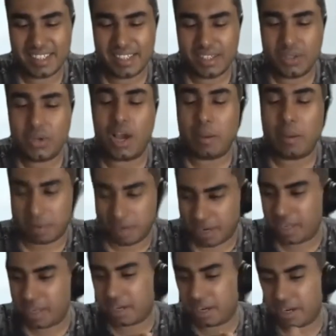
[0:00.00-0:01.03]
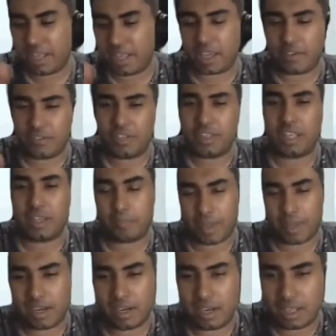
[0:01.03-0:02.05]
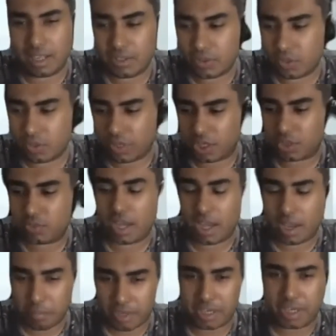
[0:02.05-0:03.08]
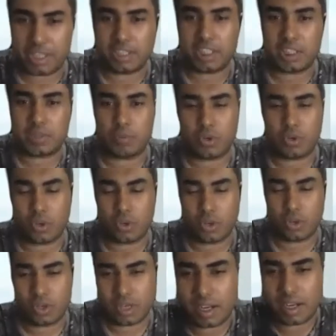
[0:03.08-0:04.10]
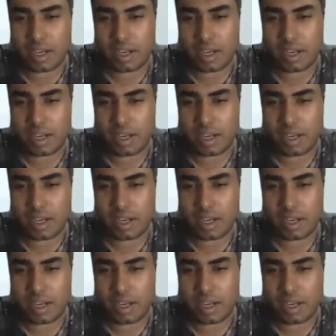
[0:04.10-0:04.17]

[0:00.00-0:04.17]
No, I'm reading everything parallelly, so that's why I'm reading this book on another.